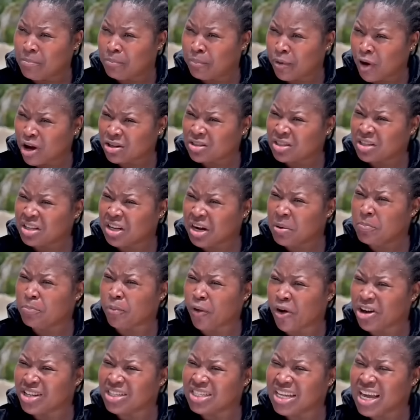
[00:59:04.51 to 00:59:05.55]
that I
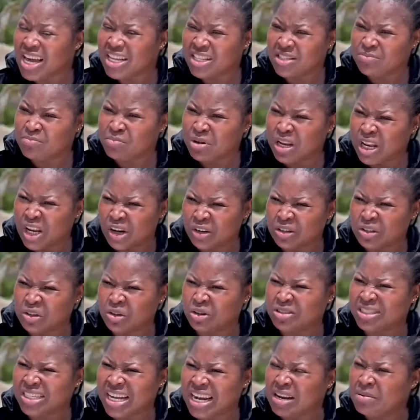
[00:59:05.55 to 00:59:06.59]
bought 3.8
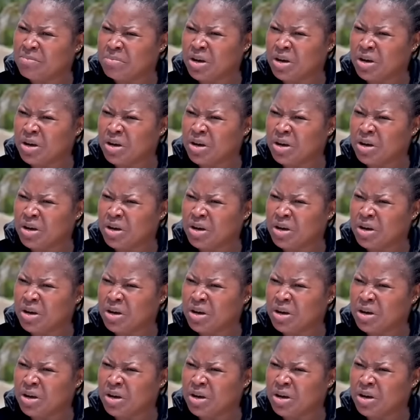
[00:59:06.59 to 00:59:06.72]
million.